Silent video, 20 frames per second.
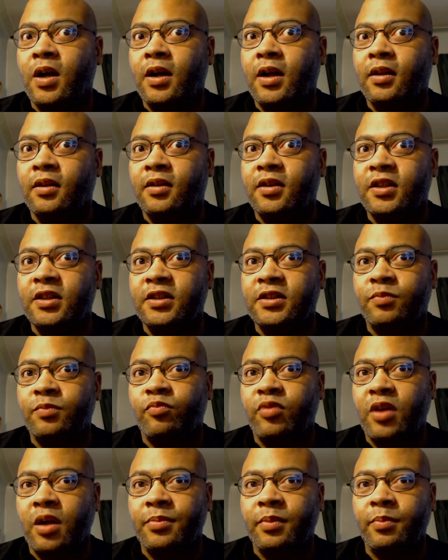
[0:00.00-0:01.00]
well,
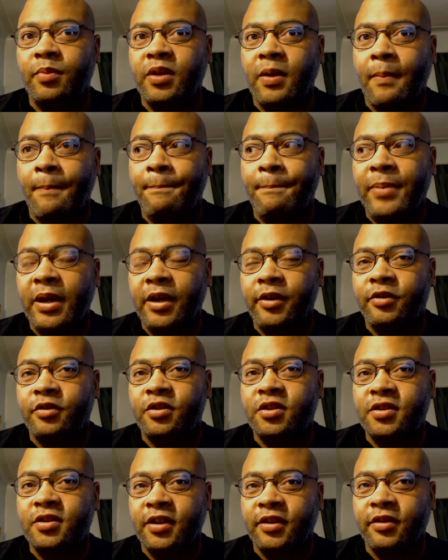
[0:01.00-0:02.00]
he's probably a
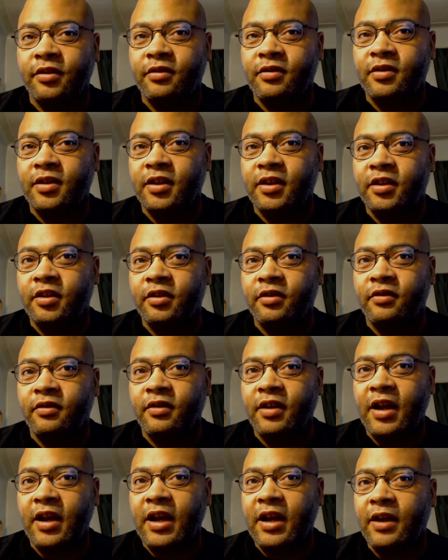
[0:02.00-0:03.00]
better singer than
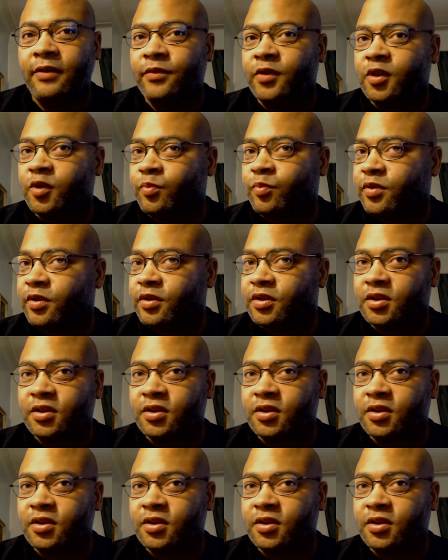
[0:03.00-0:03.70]
your average